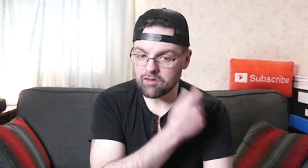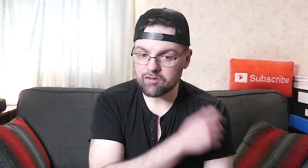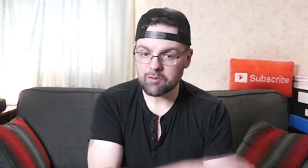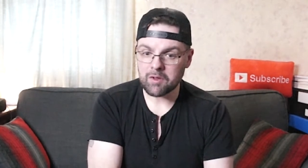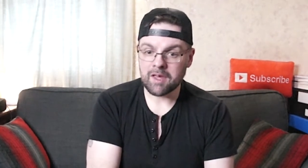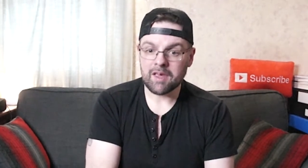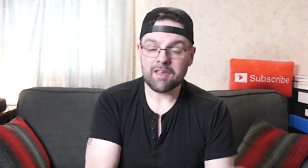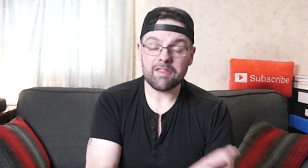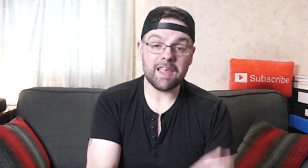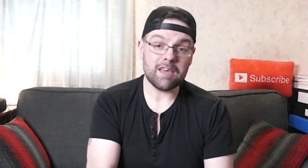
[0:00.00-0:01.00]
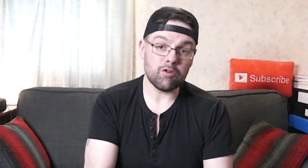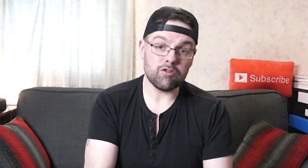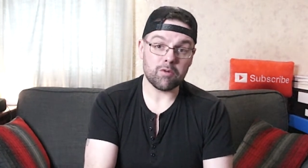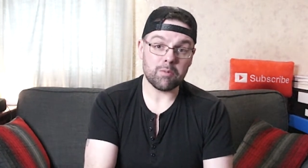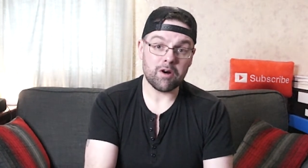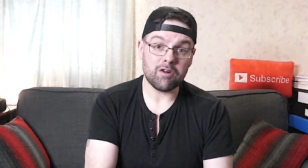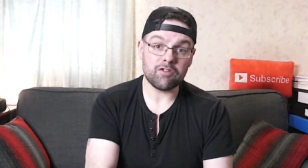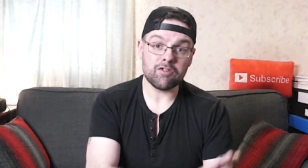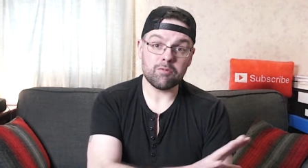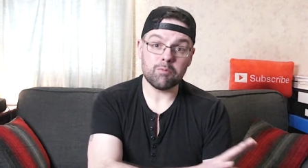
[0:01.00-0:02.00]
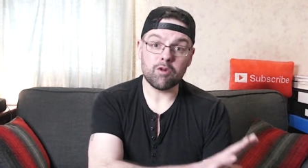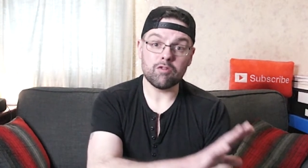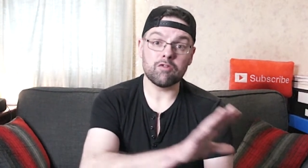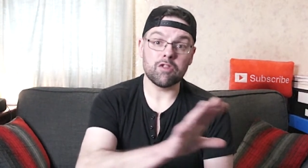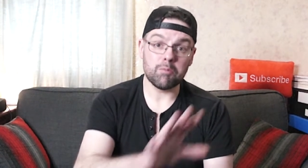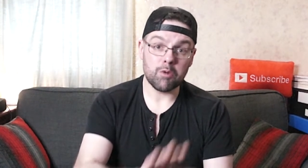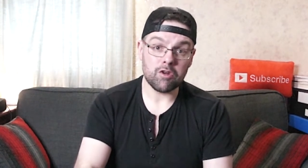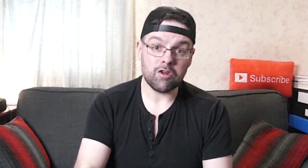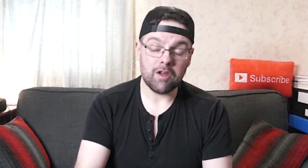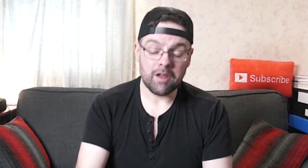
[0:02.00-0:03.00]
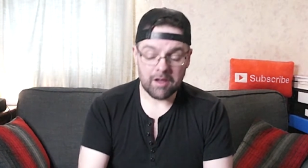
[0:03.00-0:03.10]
So they use their powers to move the moon